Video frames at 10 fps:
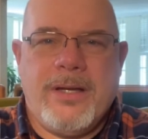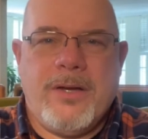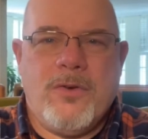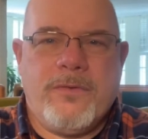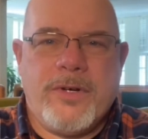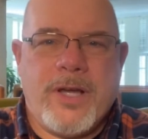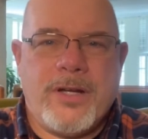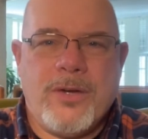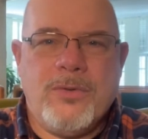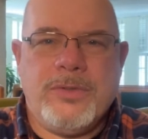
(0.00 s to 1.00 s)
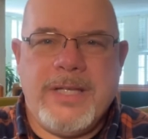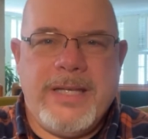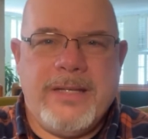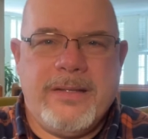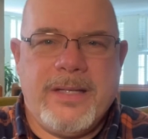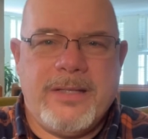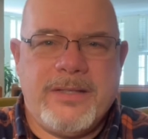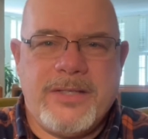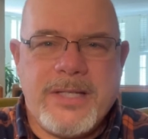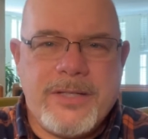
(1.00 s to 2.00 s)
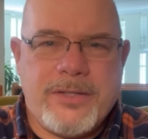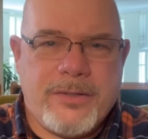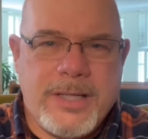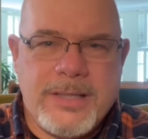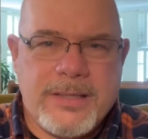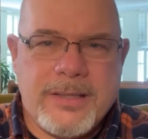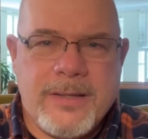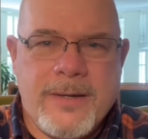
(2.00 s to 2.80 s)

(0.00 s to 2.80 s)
over not only the centuries,